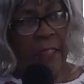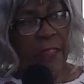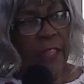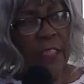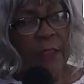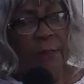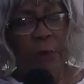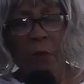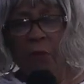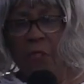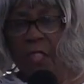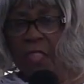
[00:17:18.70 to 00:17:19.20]
We're
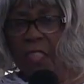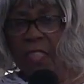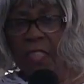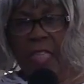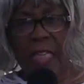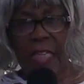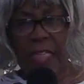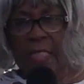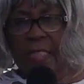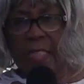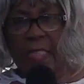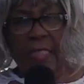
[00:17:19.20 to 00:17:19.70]
supposed to
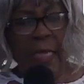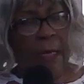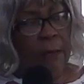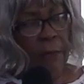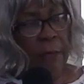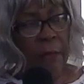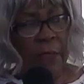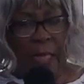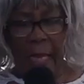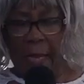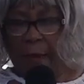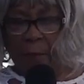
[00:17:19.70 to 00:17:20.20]
see
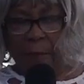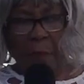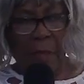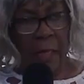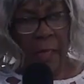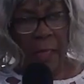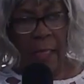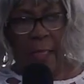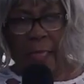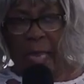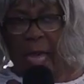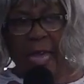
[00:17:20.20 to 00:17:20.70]
some type
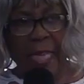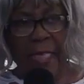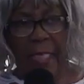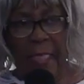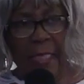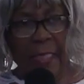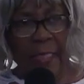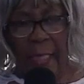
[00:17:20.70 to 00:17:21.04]
of light